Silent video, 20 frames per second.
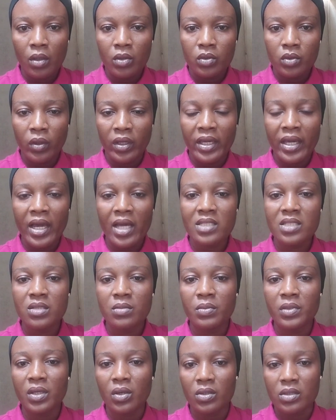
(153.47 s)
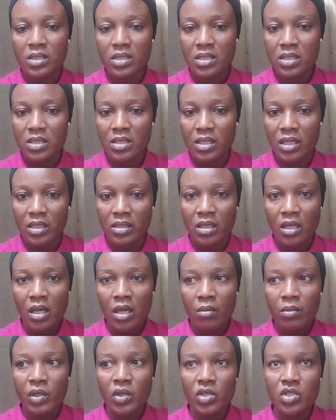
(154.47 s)
No, it has to be consistent
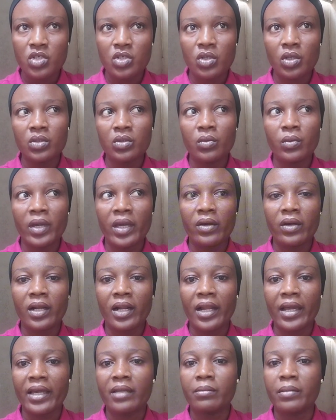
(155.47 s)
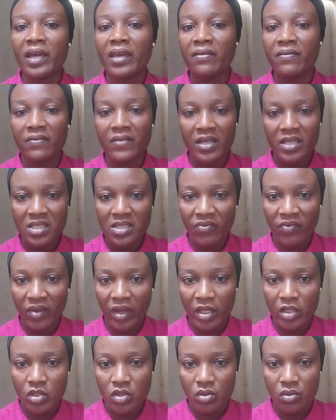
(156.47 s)
because you don't know where your client might first
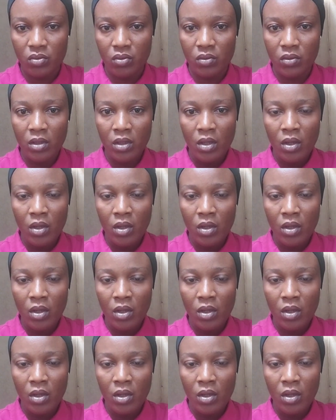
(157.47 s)
find you.